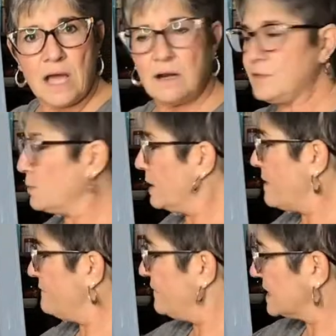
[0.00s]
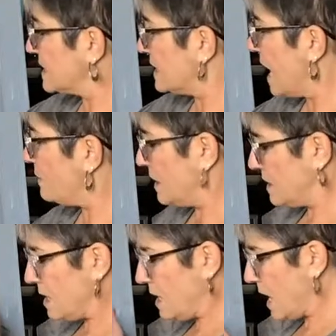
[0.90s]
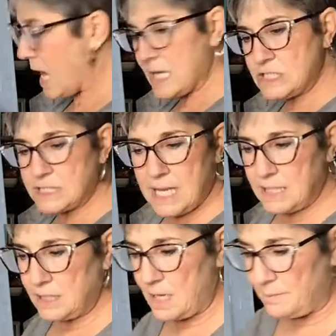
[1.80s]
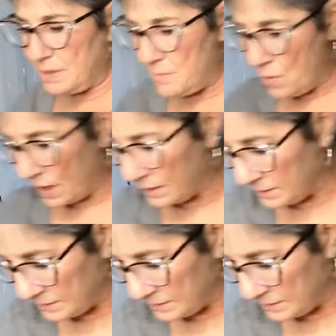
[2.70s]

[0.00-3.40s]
I don't have to worry about fixing that one. I just added a couple of more.